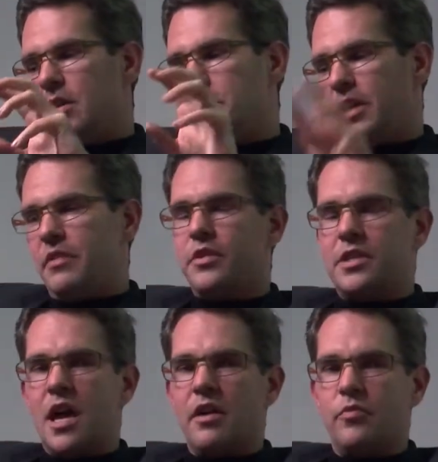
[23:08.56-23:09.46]
But if it's
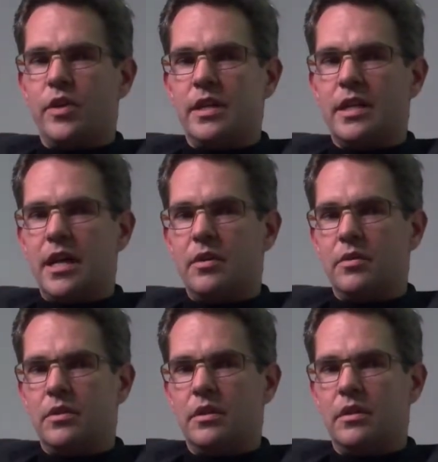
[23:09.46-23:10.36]
halfway down,
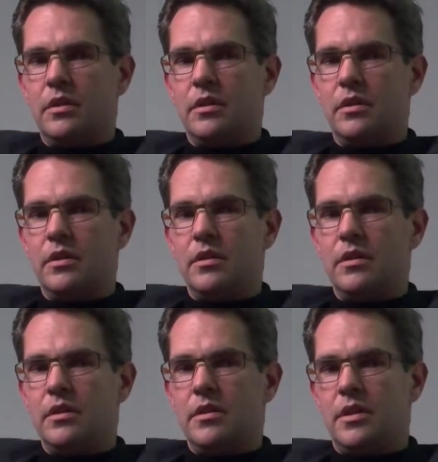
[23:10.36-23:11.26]

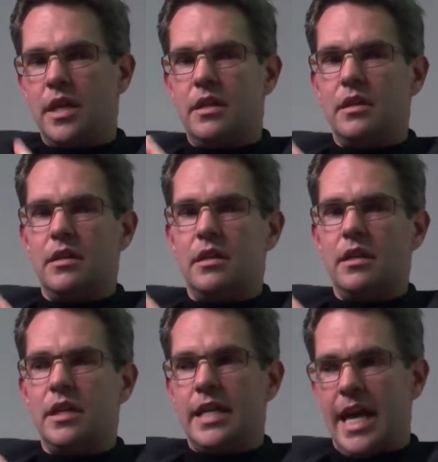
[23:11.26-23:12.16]
then
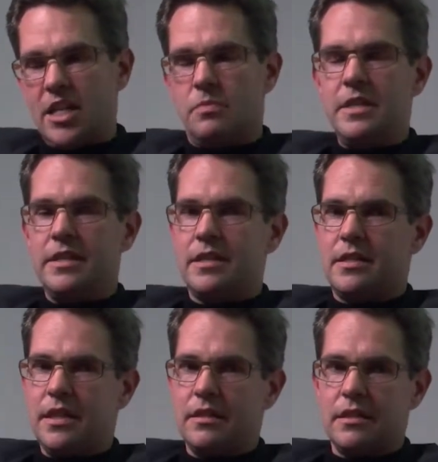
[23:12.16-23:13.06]
it has been
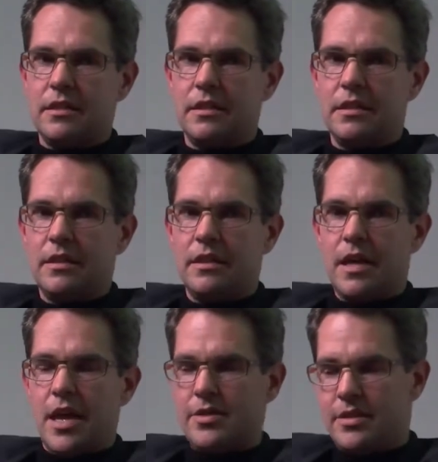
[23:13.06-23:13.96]
detected,
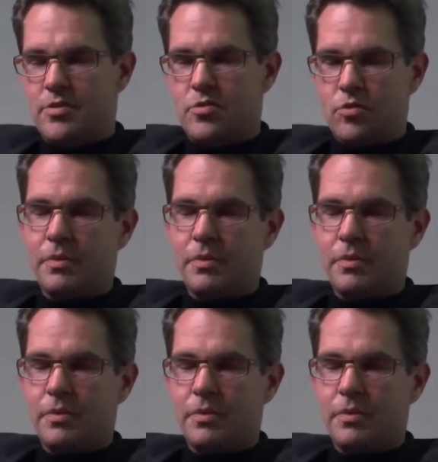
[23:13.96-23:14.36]
and then you.